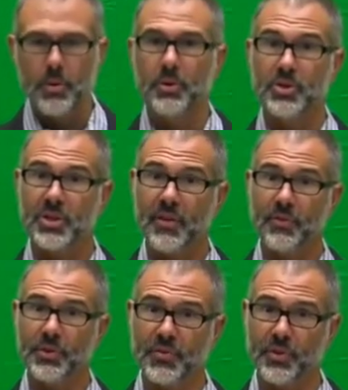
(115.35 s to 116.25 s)
There are
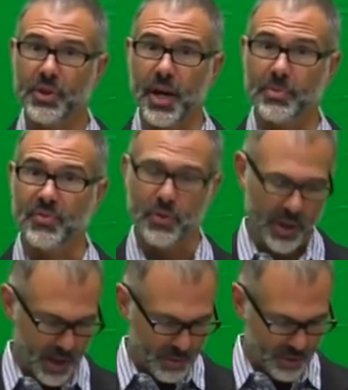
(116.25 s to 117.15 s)
several different types of
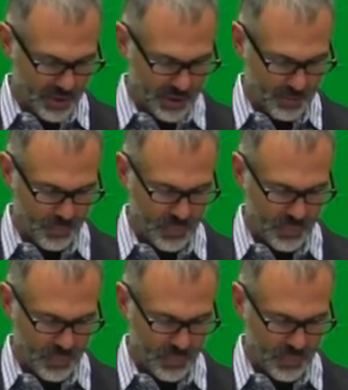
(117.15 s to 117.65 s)
reliability.